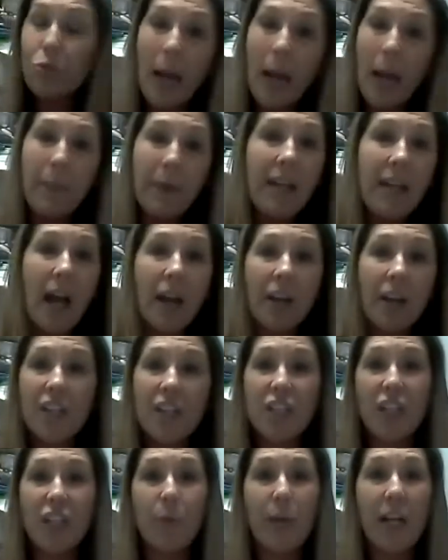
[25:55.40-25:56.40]
probably
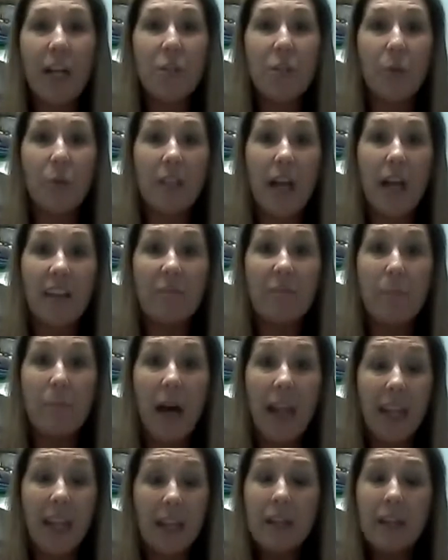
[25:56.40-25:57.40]
not going to generate you a lot
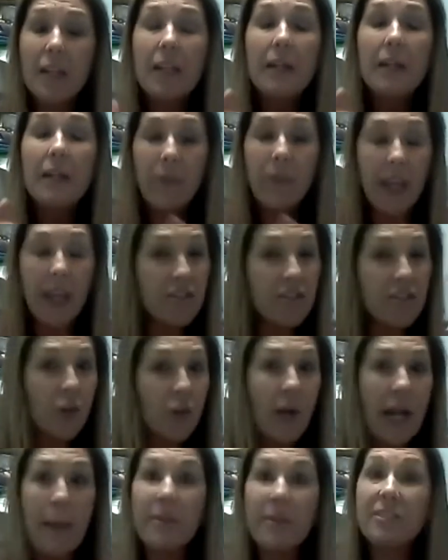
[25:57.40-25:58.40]
of money.
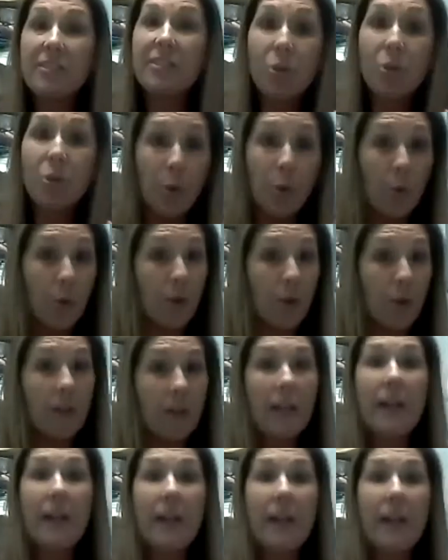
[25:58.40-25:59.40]
Instagram is a
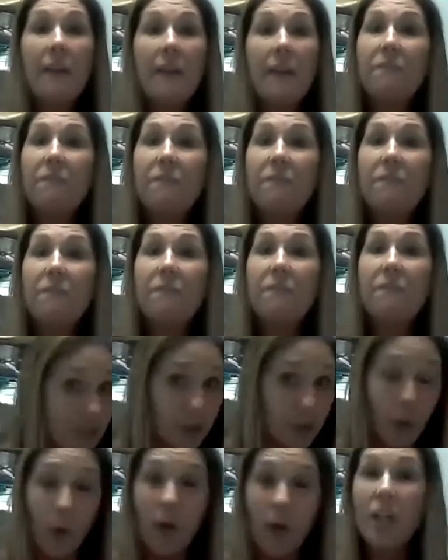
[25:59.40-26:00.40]
tool. Facebook
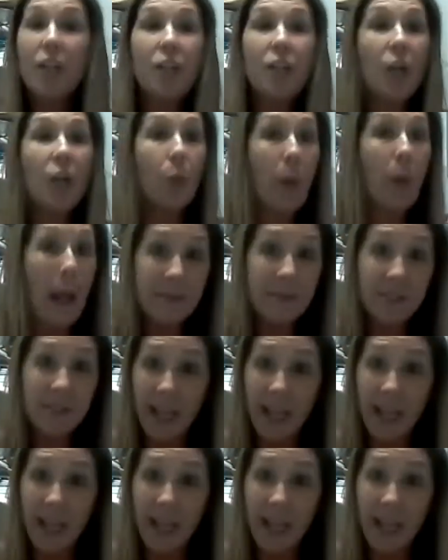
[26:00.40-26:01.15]
is a tool. Your